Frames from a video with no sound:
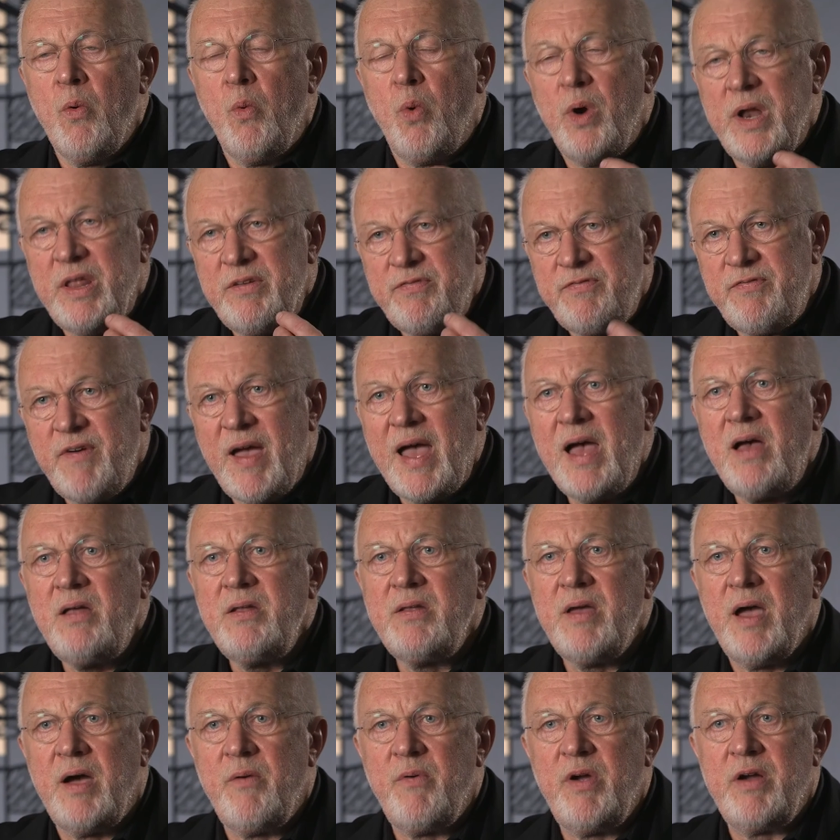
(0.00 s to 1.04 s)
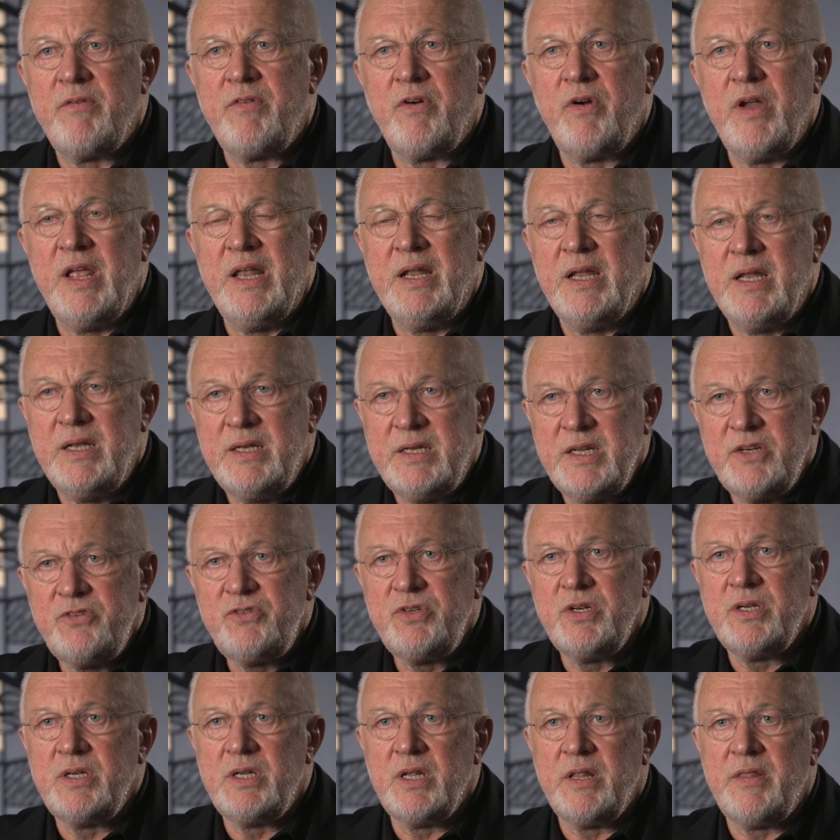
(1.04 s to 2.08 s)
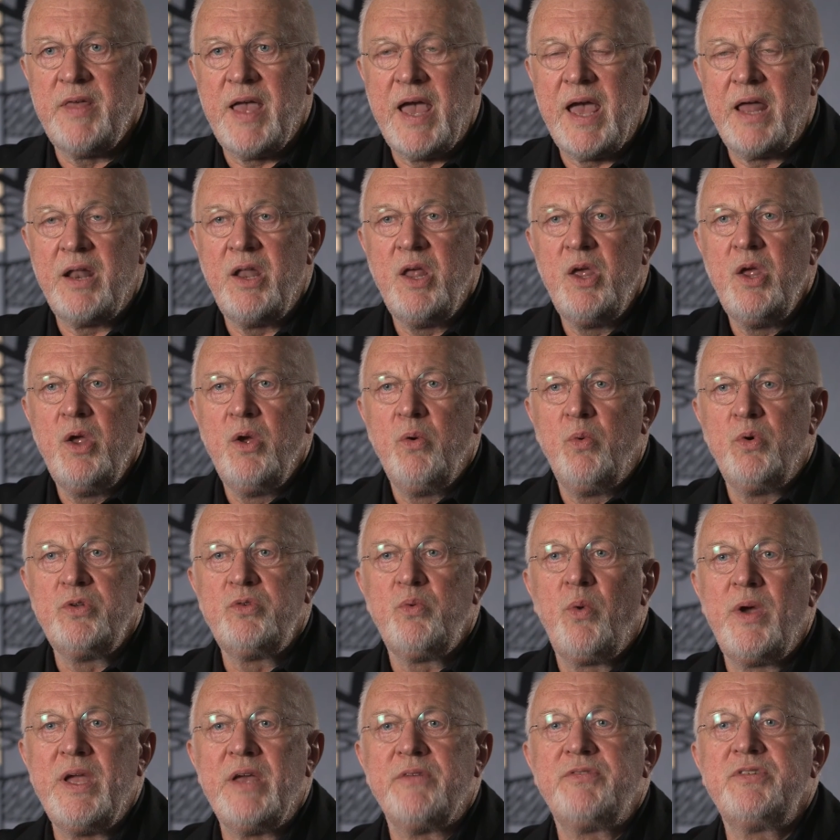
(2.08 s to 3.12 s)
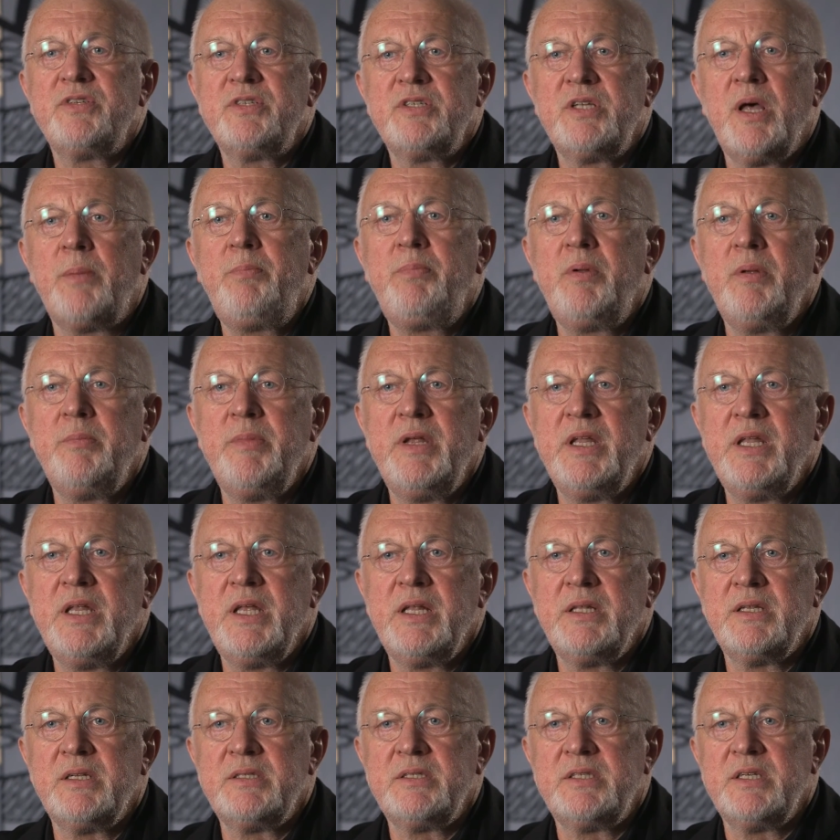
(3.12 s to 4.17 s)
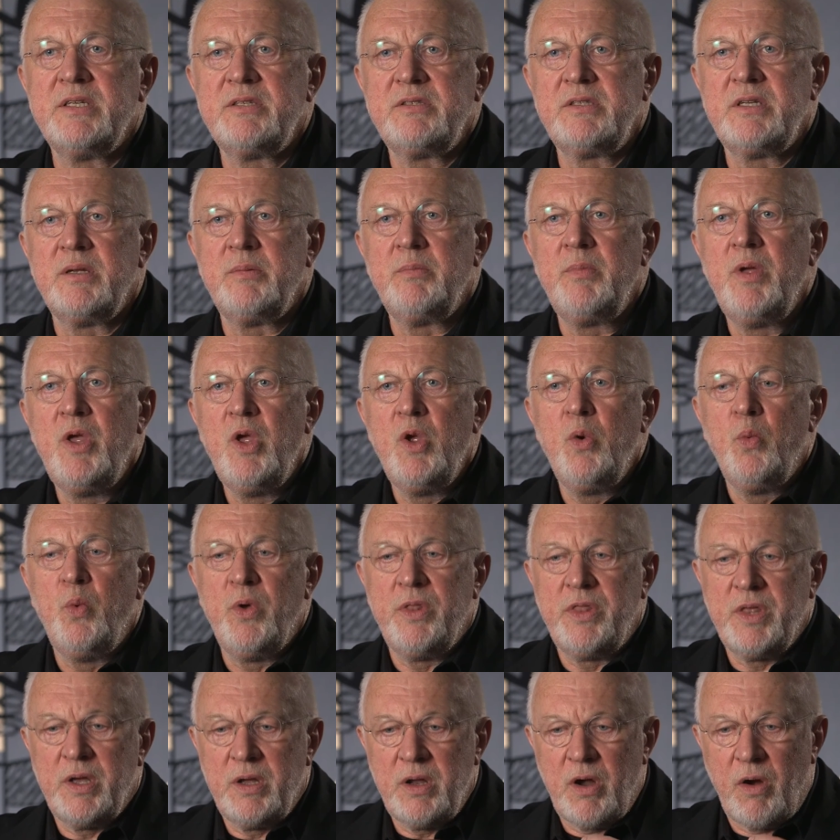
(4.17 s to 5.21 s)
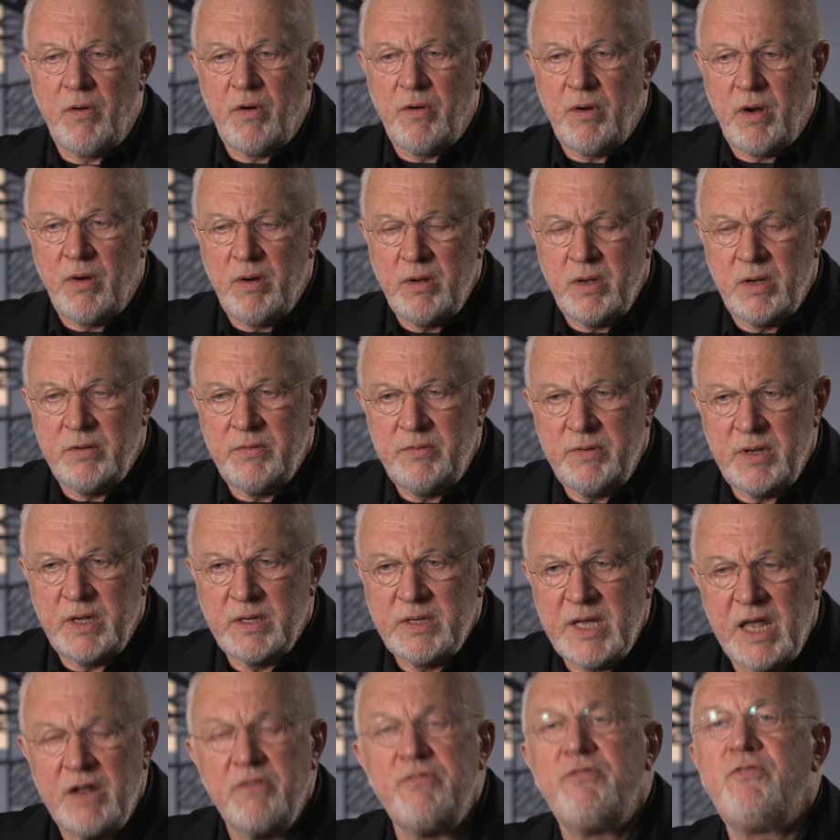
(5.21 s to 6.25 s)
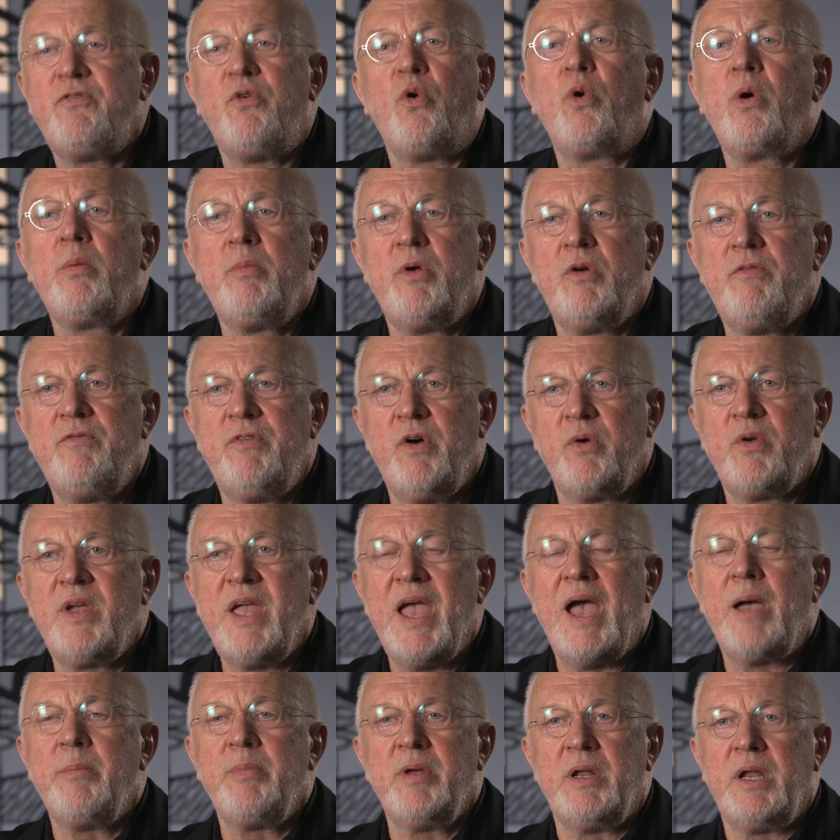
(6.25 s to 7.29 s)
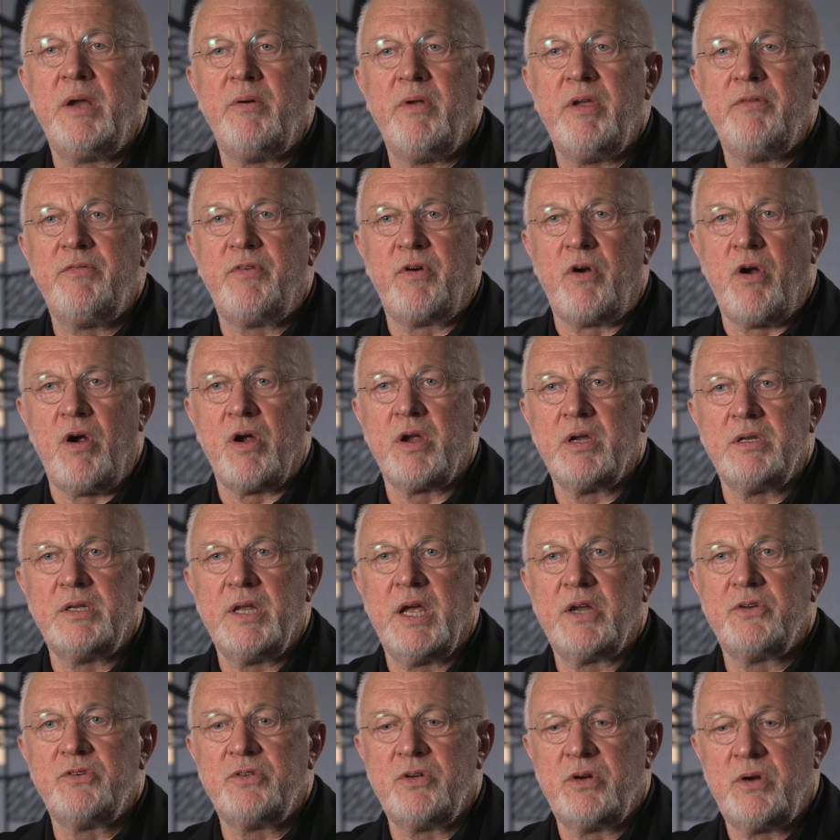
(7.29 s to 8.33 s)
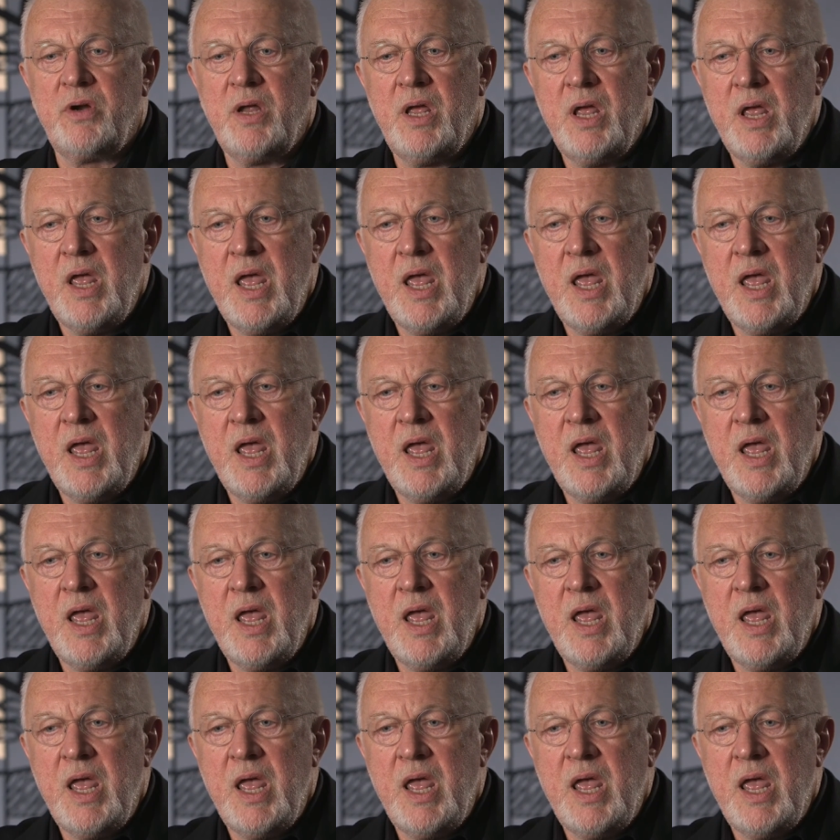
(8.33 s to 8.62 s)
What he found, however, in addition to that, was a way of supplementing the system with a kind of formal vocabulary for architecture.